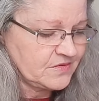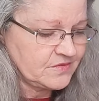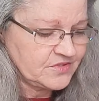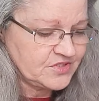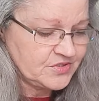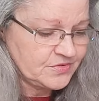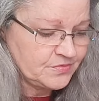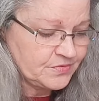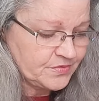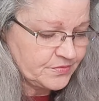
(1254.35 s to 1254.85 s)

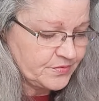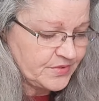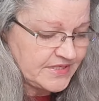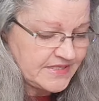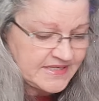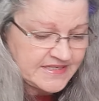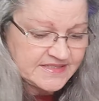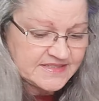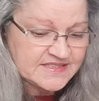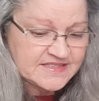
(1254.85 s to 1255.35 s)
do a
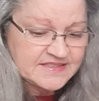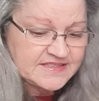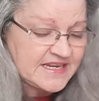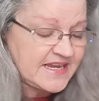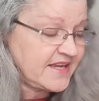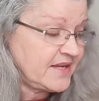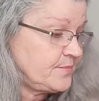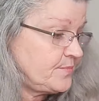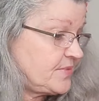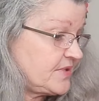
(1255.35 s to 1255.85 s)
reading
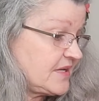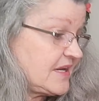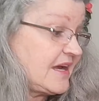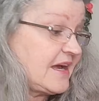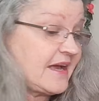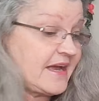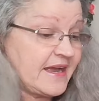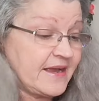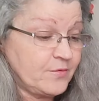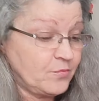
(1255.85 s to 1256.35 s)
today,
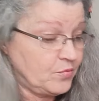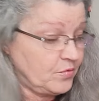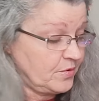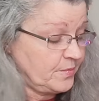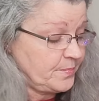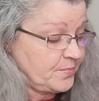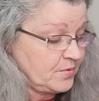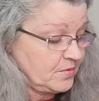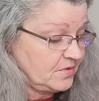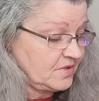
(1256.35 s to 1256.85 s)
but I will
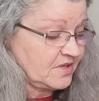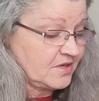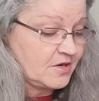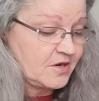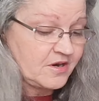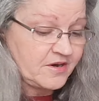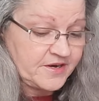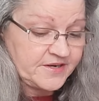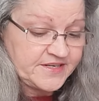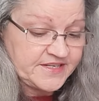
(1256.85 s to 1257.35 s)
pull a
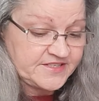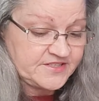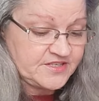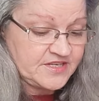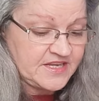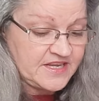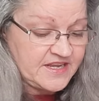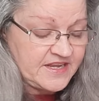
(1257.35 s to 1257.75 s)
card and,